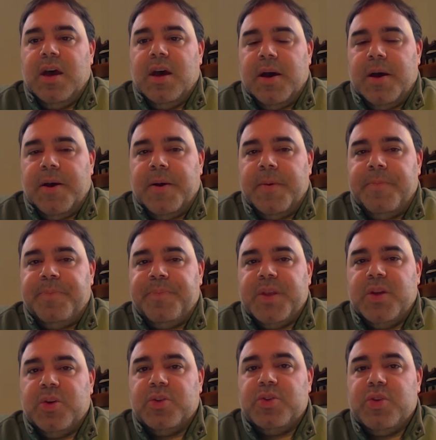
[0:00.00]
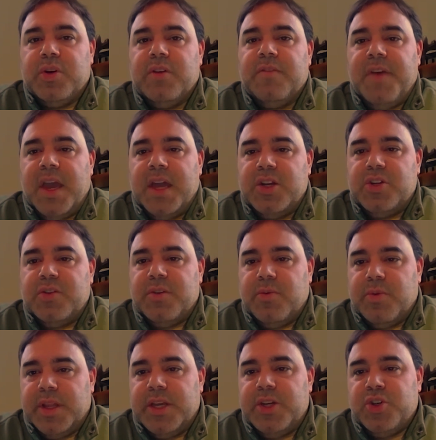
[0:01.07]
took advantage of the
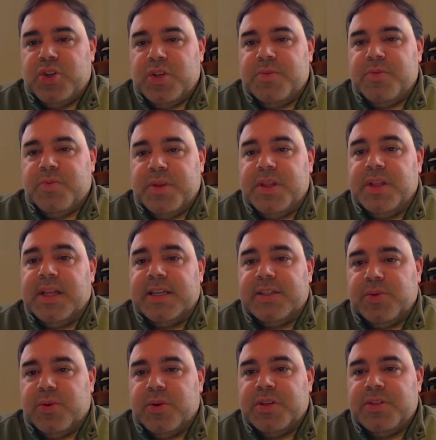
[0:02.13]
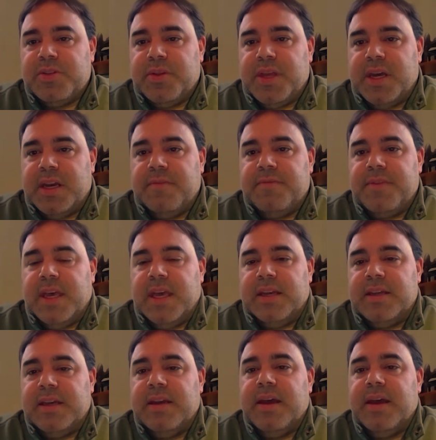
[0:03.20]
relationships with the lessor, so that if they did